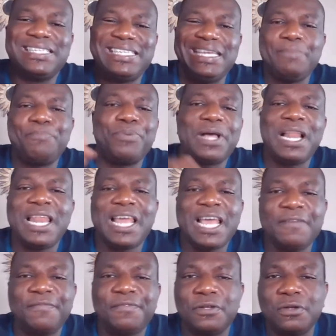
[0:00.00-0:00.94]
deeper
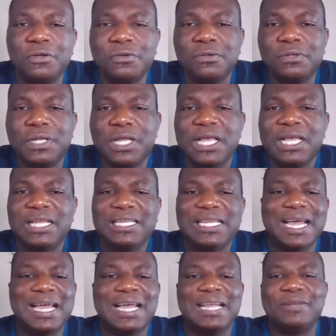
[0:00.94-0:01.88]
level
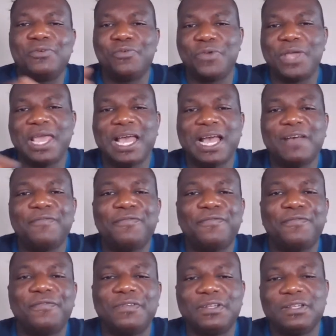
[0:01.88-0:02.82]
than we have
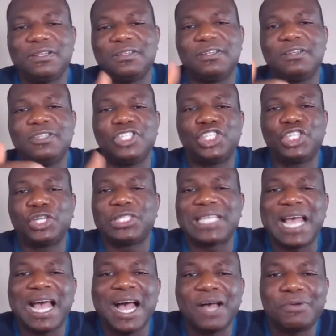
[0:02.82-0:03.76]
the
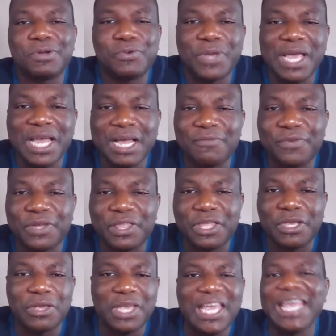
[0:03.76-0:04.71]
short hour we have
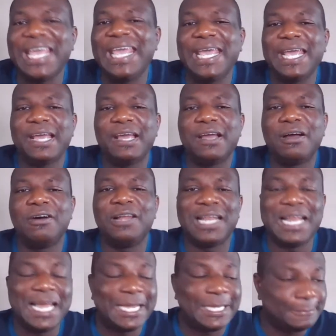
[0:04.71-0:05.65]
with you here
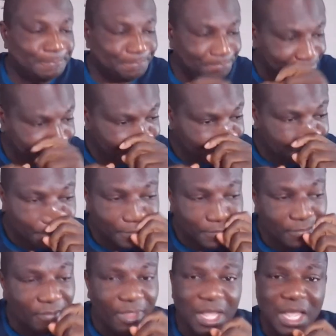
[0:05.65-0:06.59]
online.
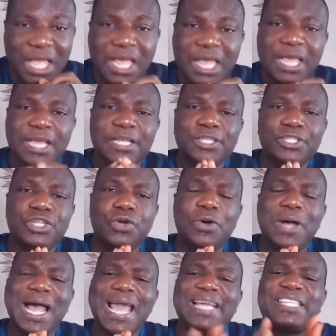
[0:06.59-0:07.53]

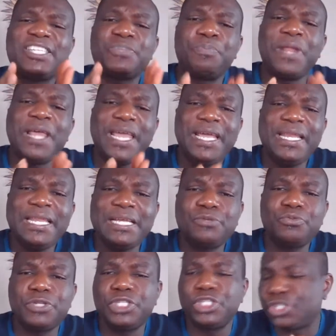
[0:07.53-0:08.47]
So I explained
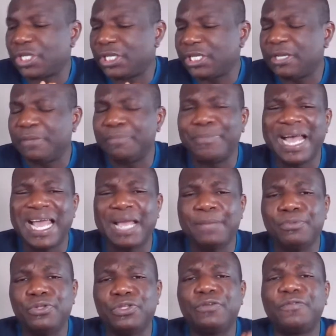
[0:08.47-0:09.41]
that when you study the
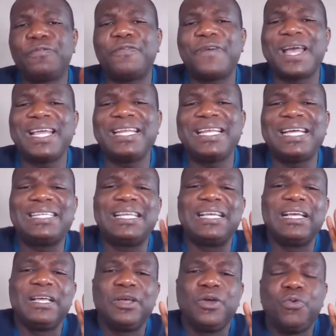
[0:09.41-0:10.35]
Bible, you'd find that
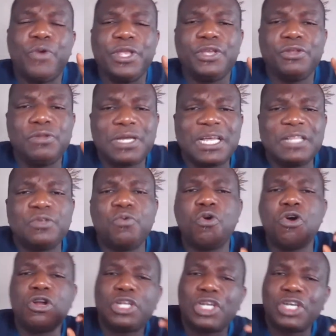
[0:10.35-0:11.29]
when you look at the
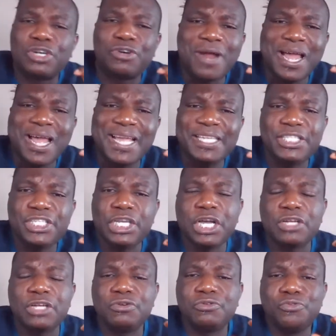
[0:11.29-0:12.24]
word Christ, you
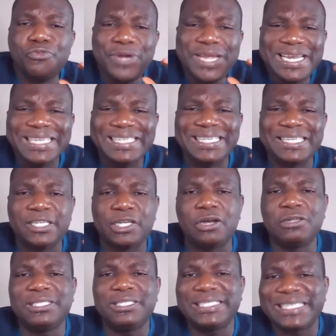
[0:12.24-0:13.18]
got to read it in
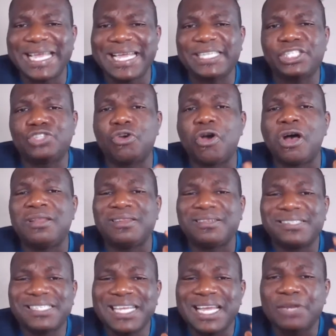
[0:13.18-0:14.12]
context to
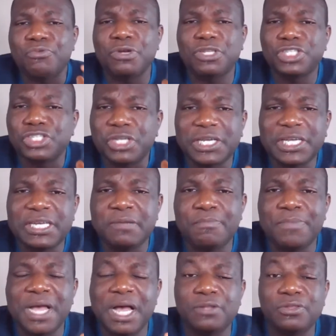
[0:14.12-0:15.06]
understand what it's talking
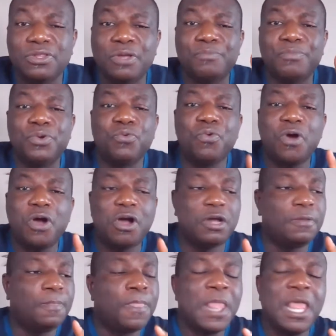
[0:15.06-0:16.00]
about. Number
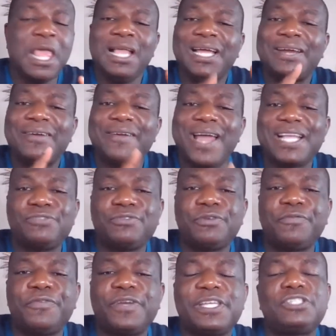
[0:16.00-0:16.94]
one,
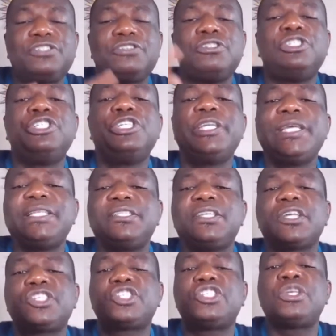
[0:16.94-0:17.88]
Christ refers to
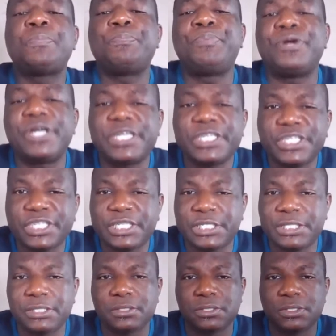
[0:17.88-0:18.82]
Jesus the
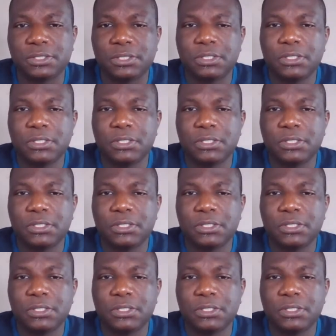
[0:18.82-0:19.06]
person.